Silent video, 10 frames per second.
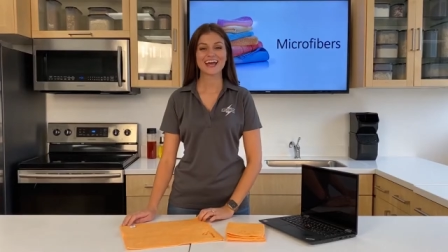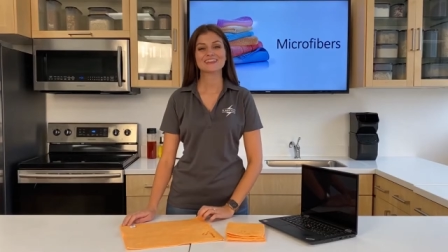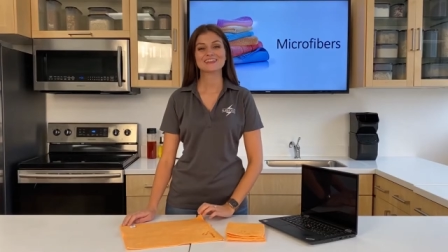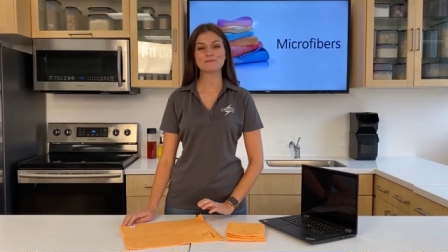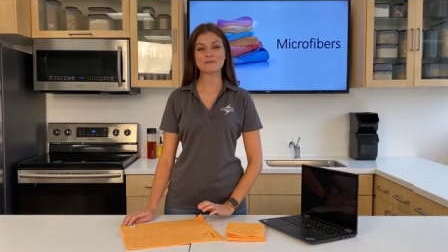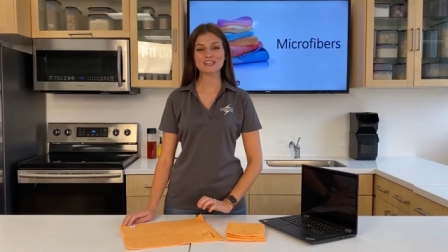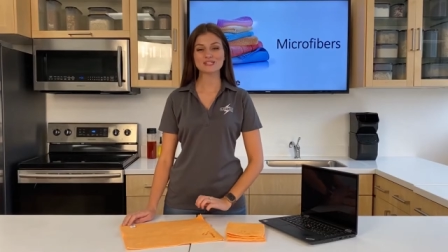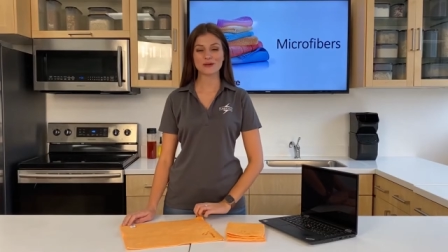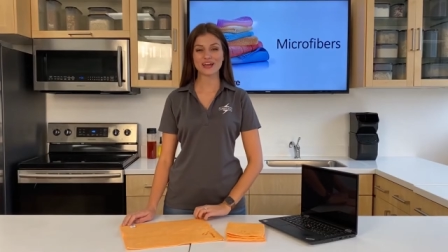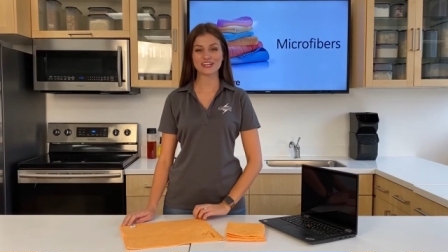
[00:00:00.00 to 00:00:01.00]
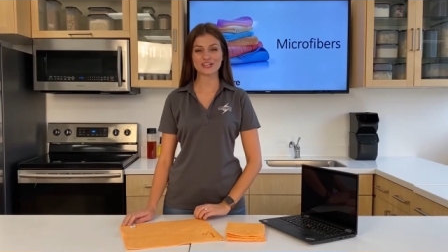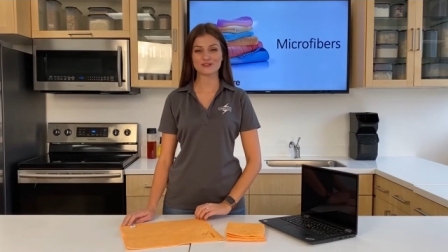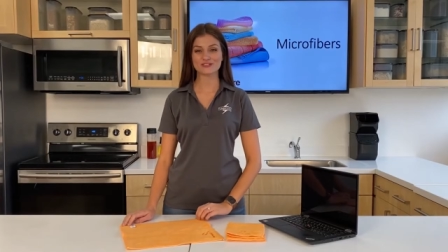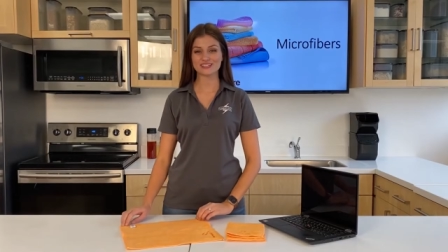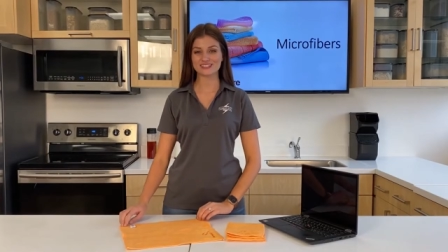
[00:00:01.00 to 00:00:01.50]
The best way to
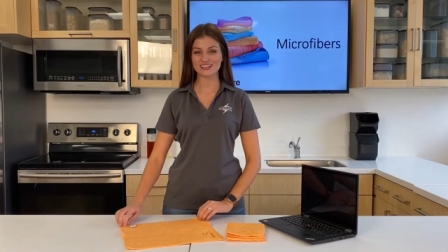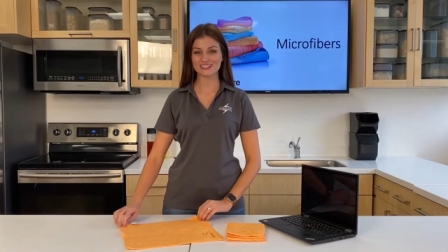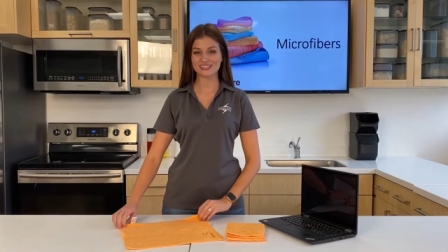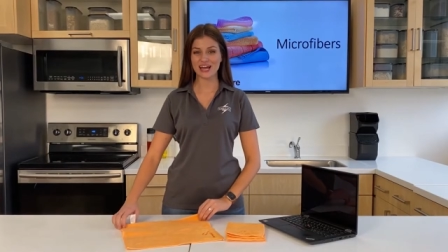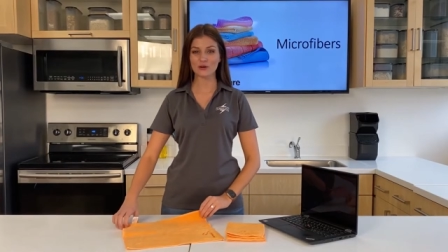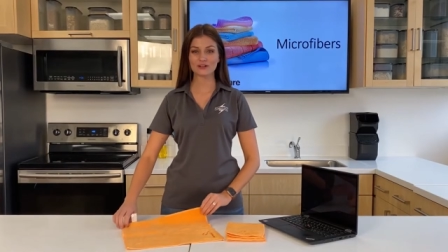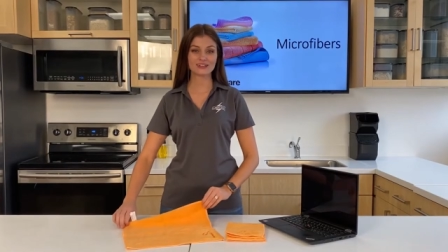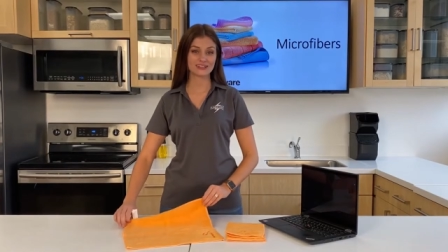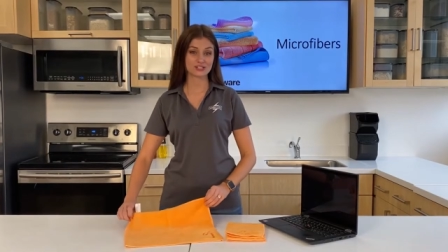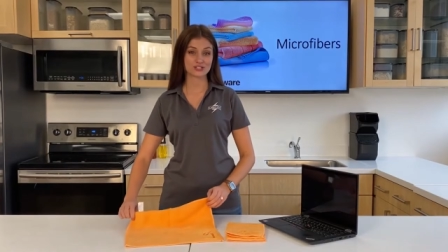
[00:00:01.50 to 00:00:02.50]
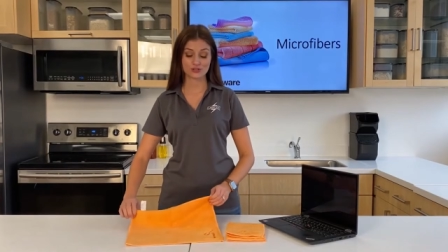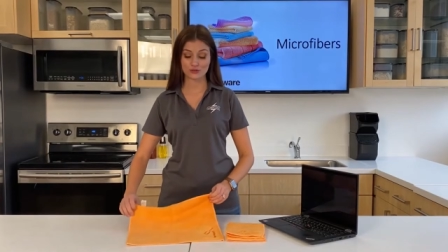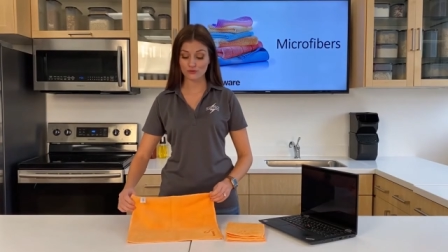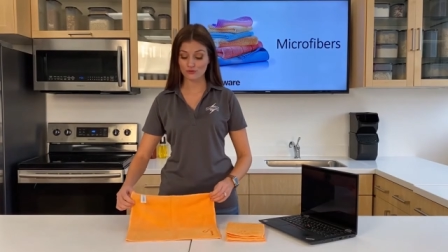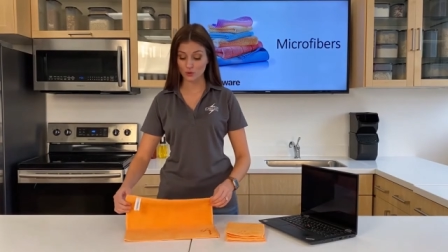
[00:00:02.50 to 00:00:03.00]
use the dust towel is
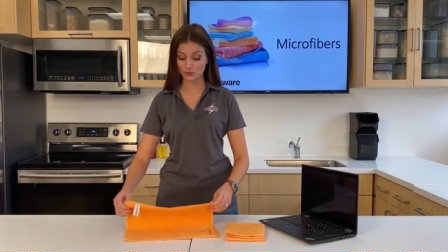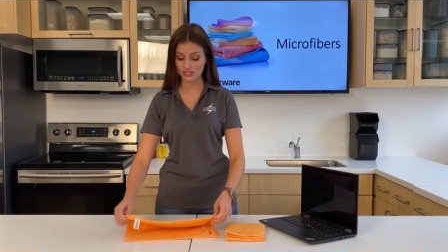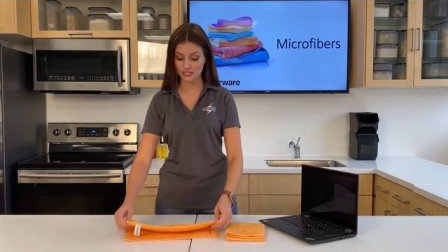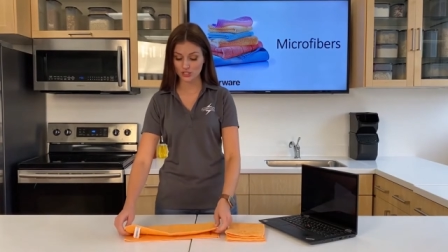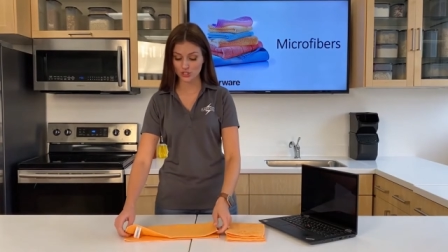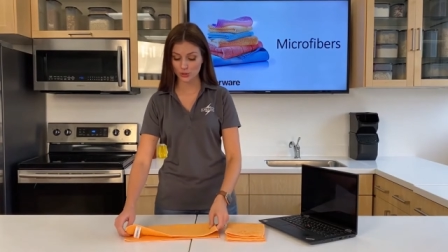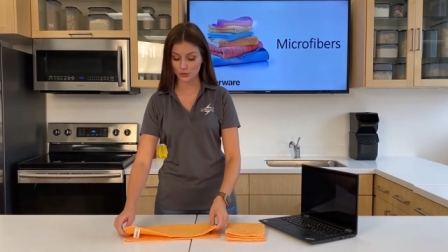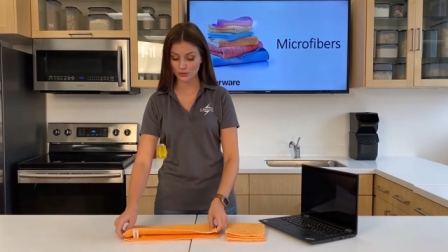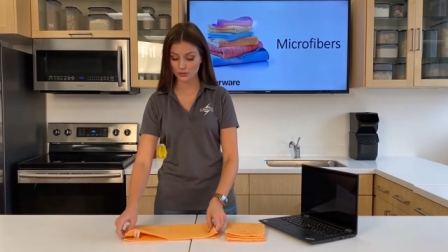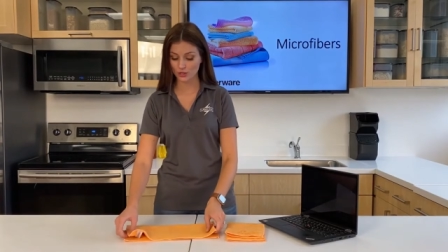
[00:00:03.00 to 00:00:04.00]
to fold it in two,